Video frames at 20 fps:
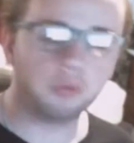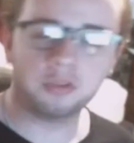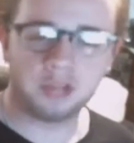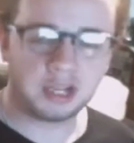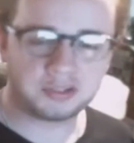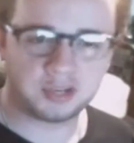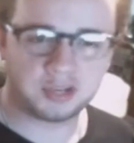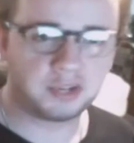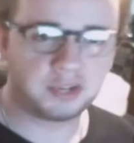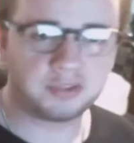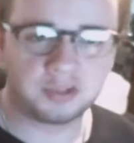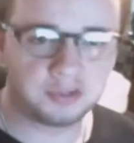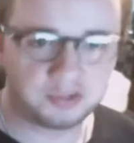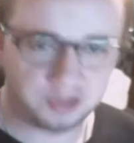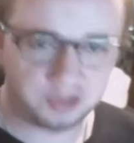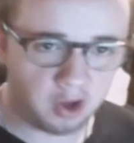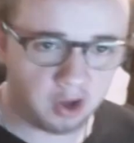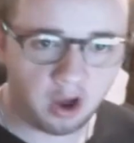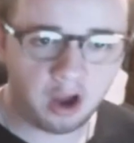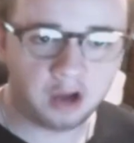that's like the
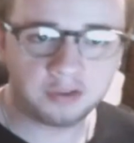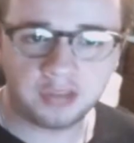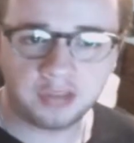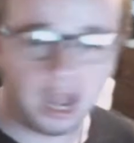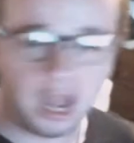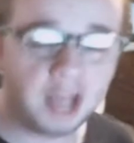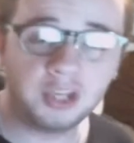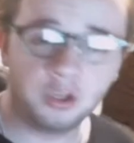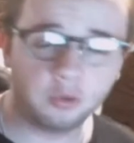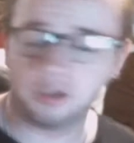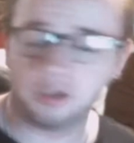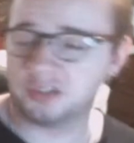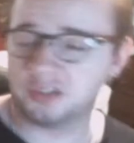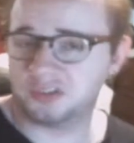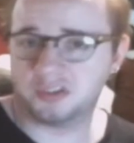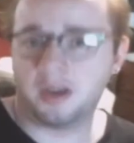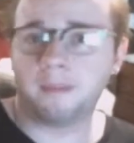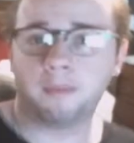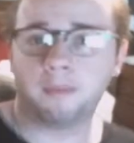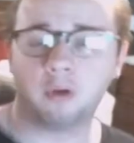song that you can
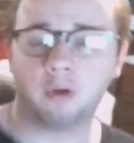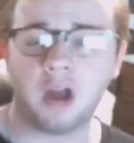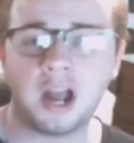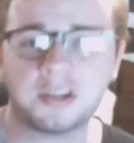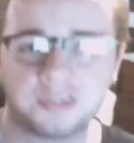summarize